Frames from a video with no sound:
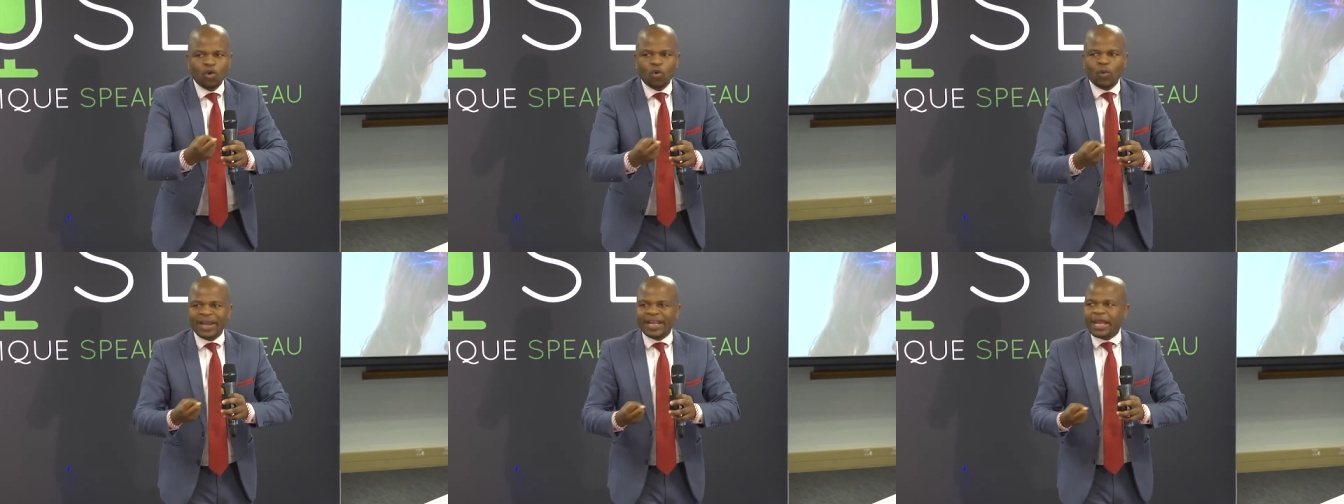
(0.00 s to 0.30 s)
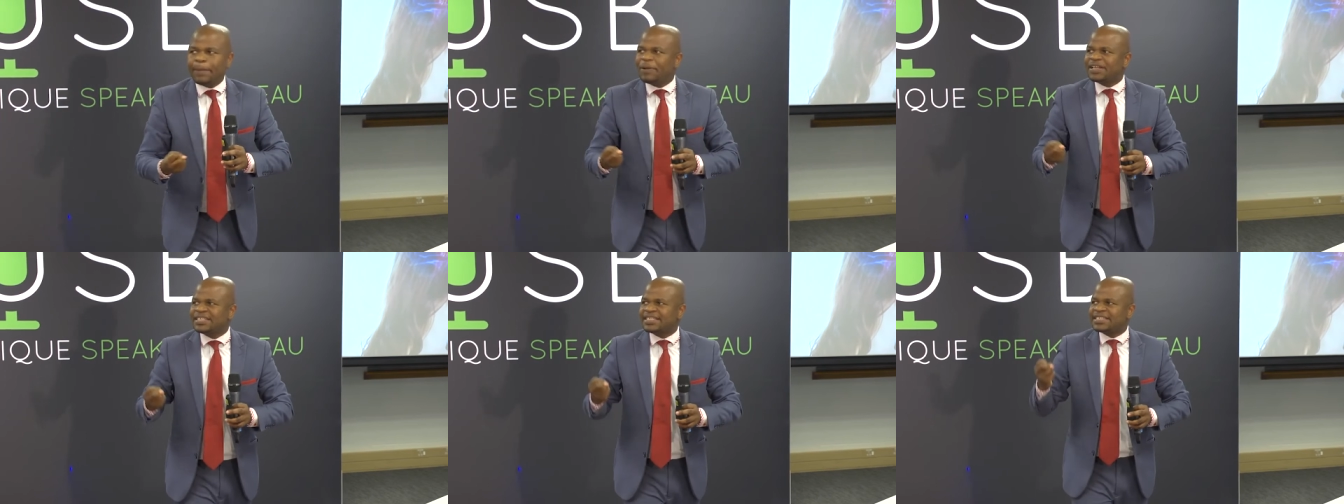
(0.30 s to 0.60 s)
what
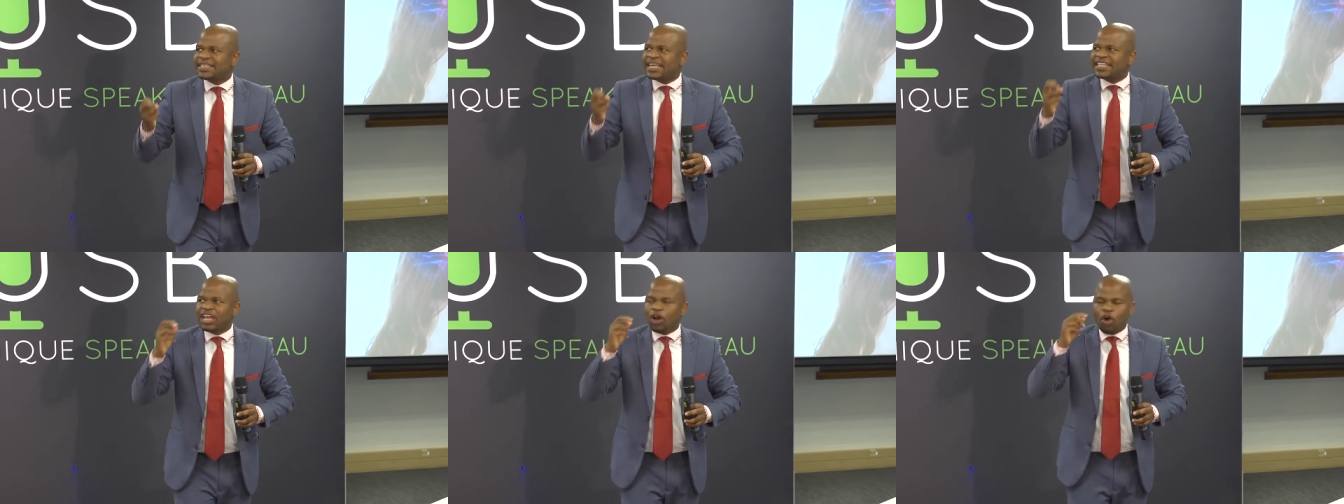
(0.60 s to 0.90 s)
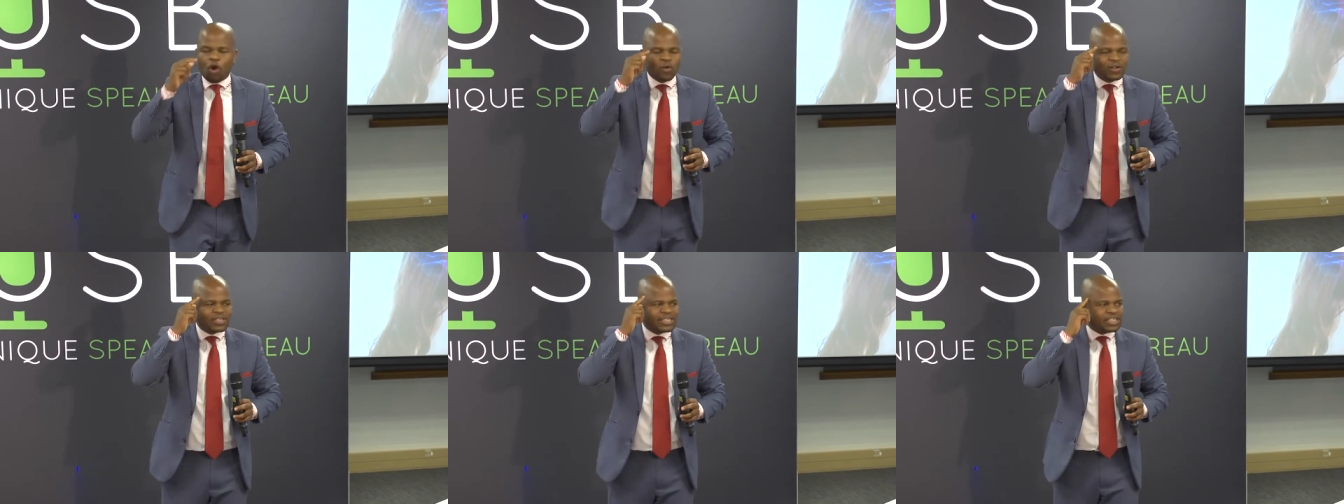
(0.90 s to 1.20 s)
happens is that the
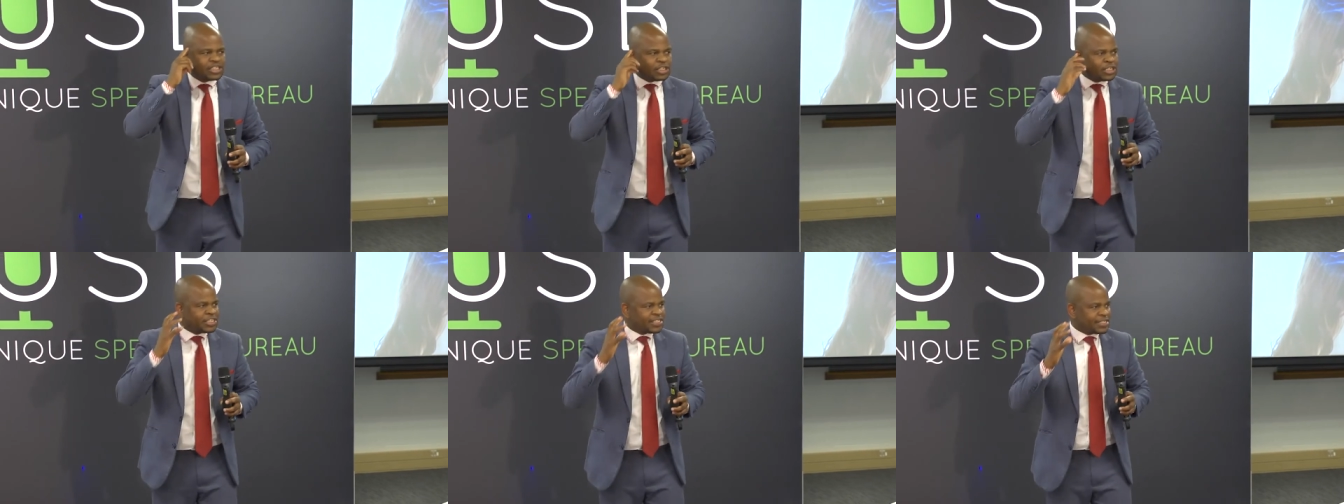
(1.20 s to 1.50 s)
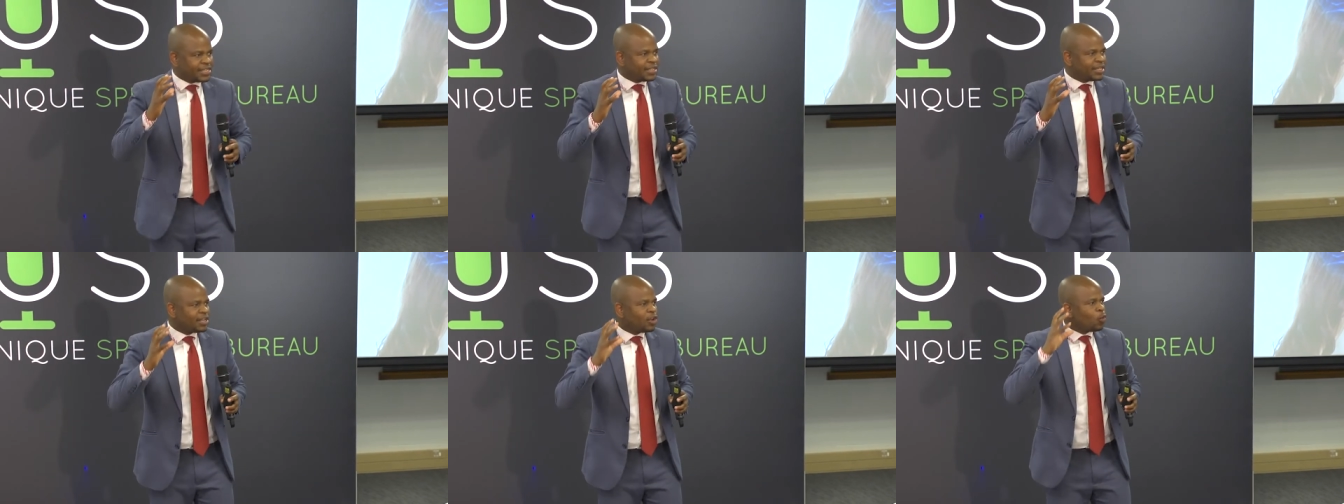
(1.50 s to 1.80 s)

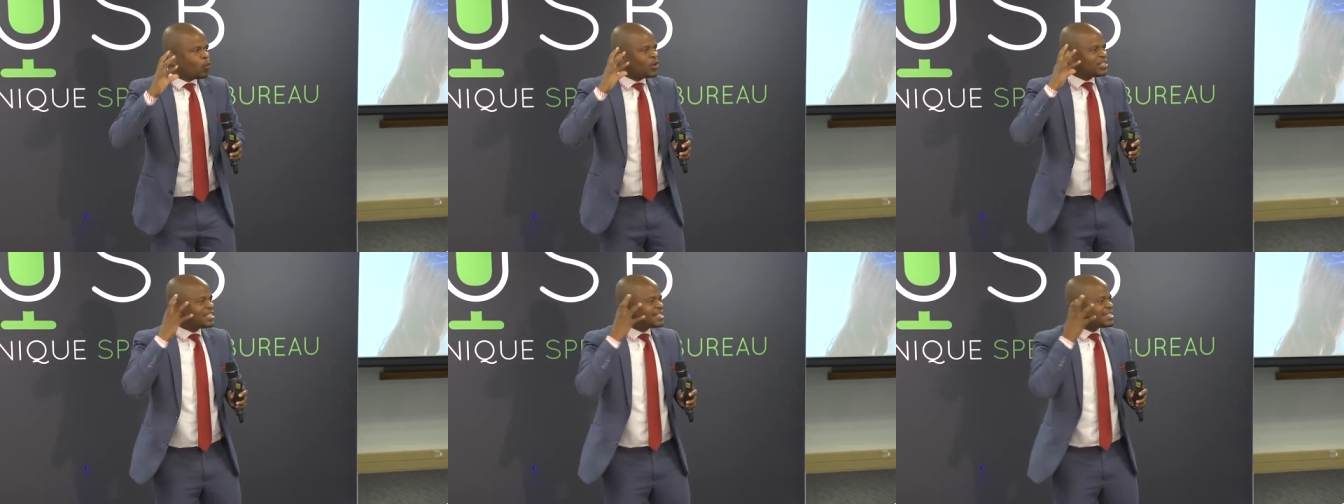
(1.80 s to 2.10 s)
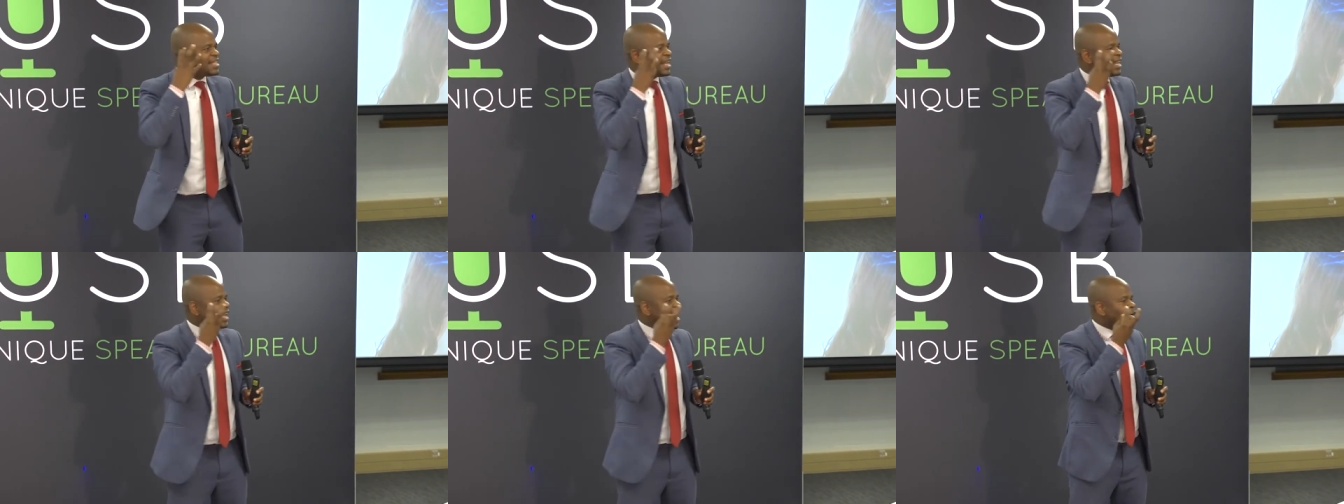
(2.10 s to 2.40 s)
oxytocin, which is
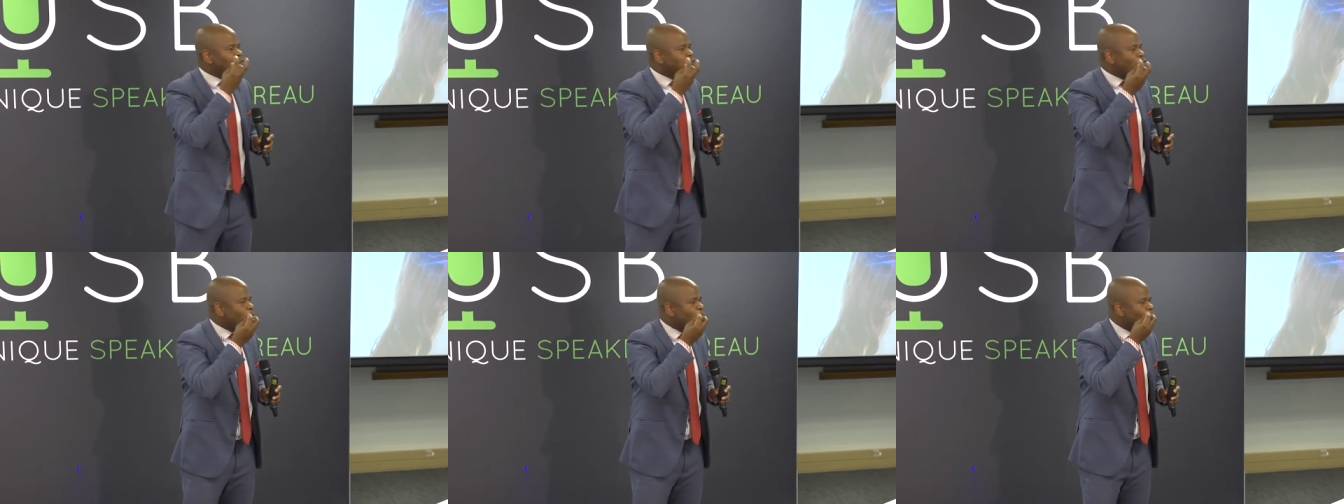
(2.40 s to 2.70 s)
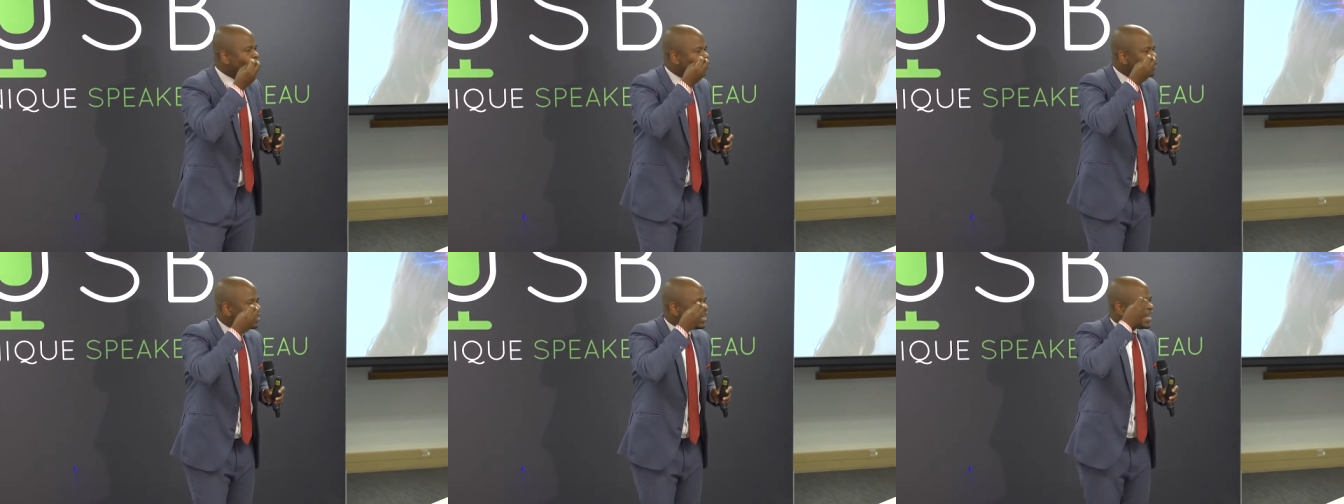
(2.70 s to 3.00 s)
the love
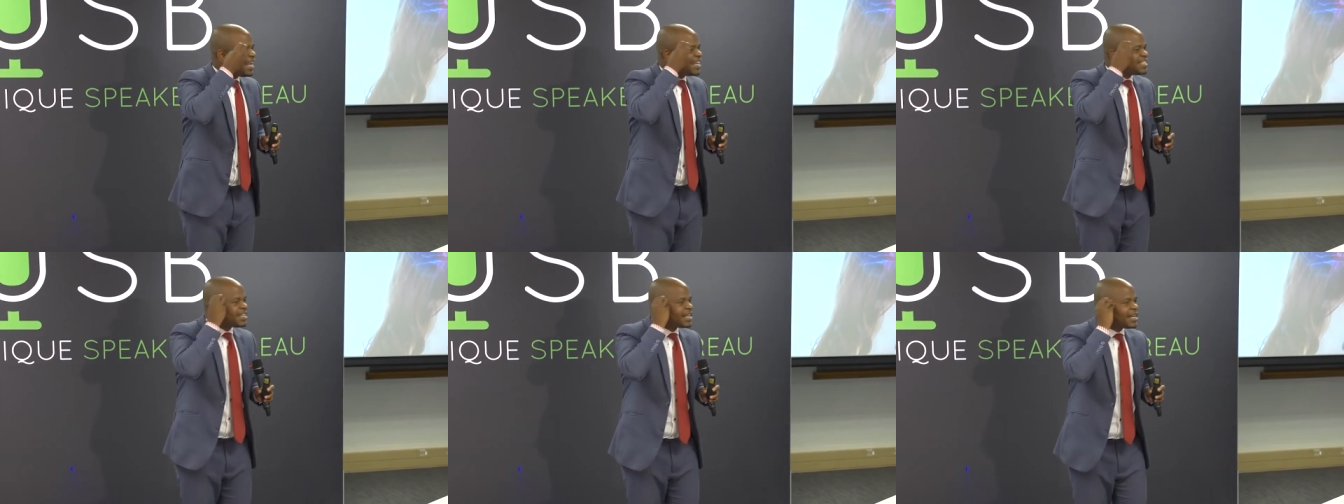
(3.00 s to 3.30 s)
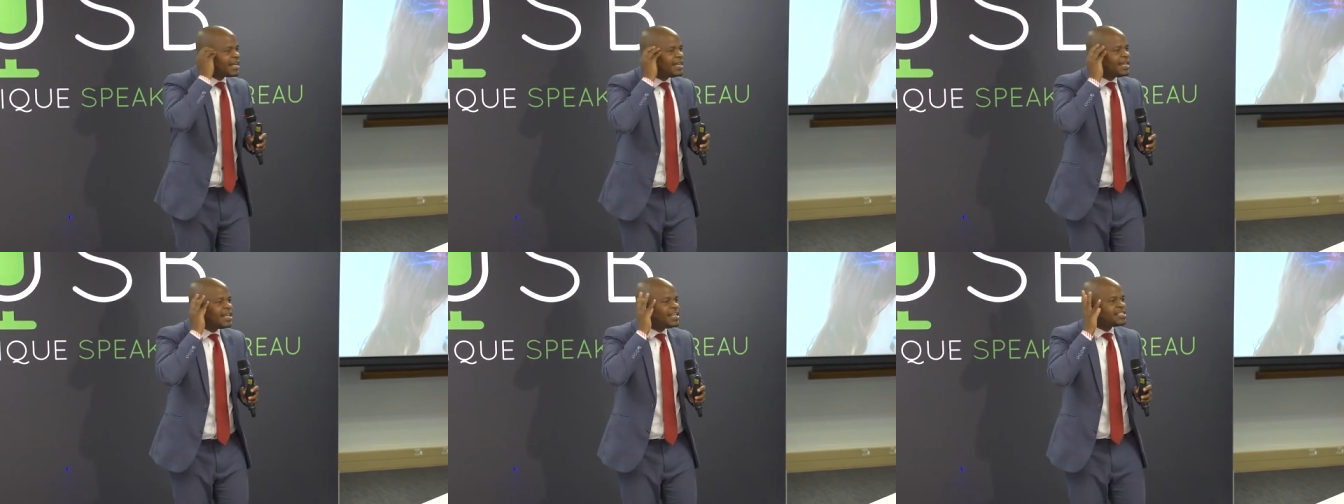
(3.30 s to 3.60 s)
hormone, is
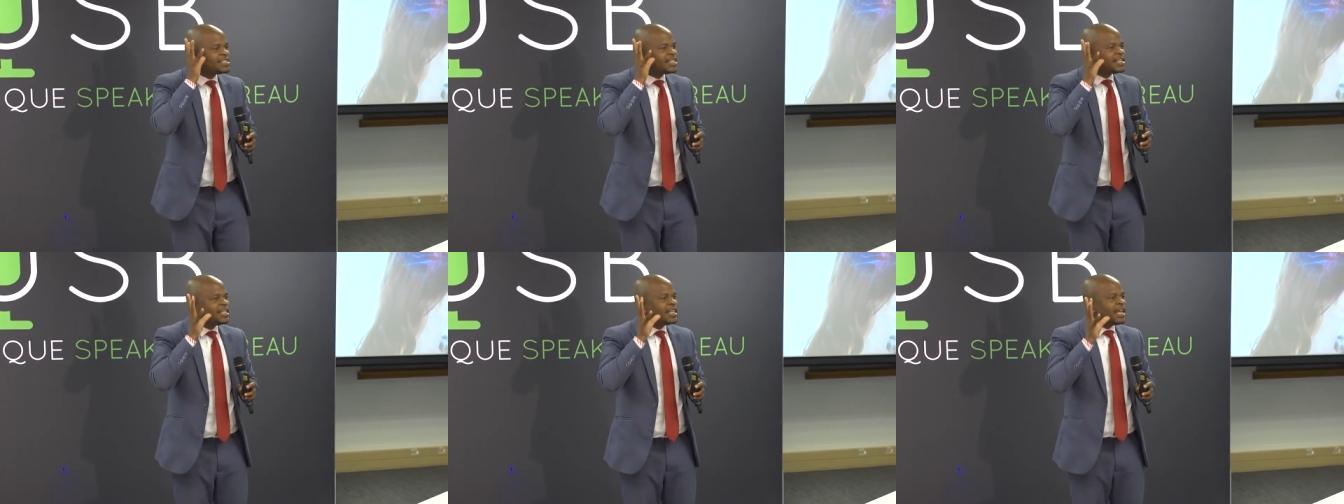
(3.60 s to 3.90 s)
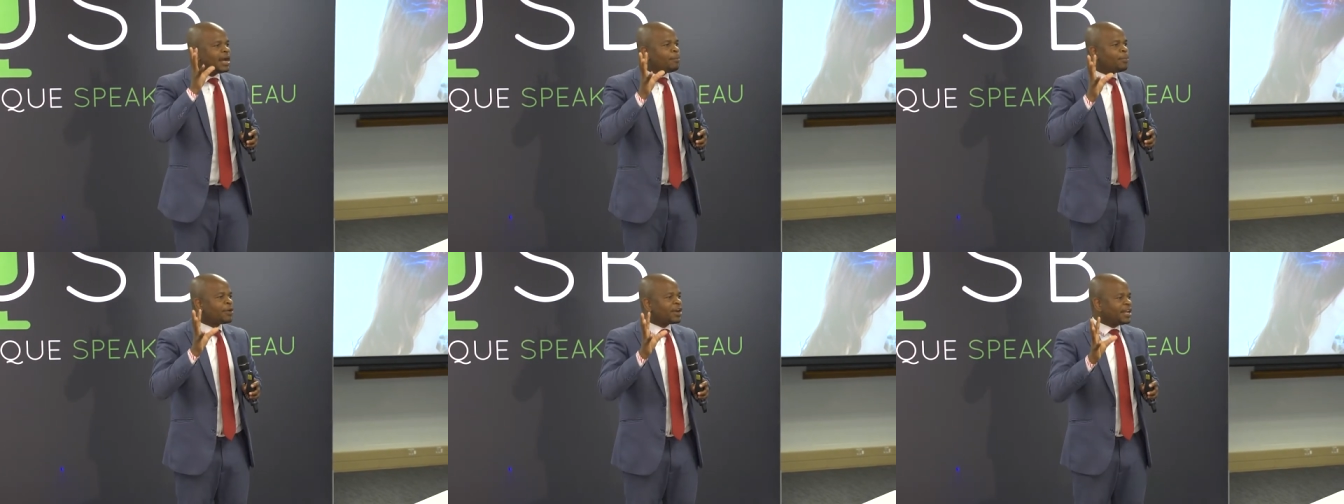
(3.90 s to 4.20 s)
released in
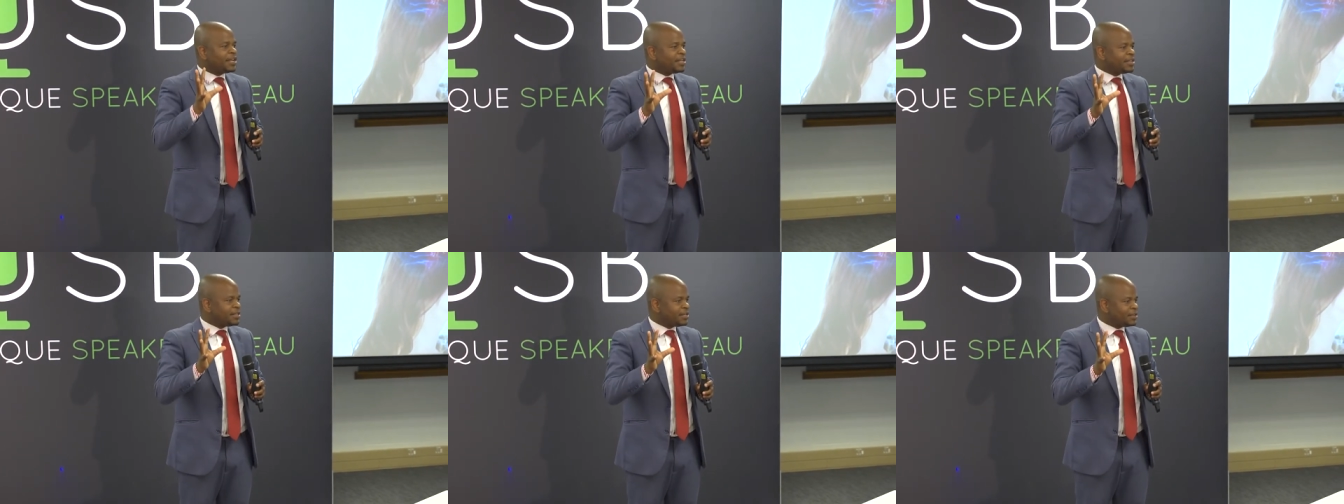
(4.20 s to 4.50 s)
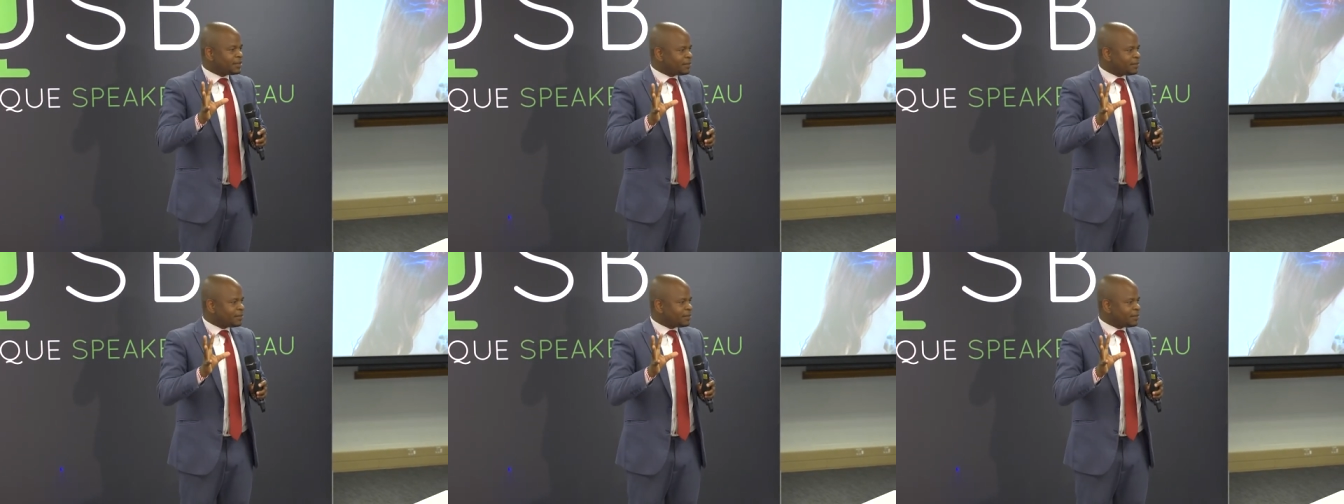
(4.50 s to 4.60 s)
their brain.